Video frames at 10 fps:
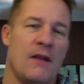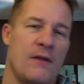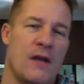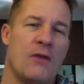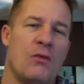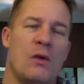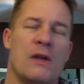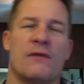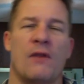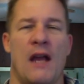The other one
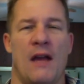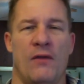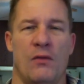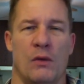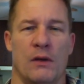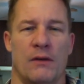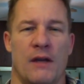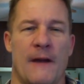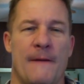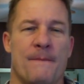is for everyone,
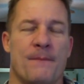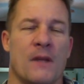okay?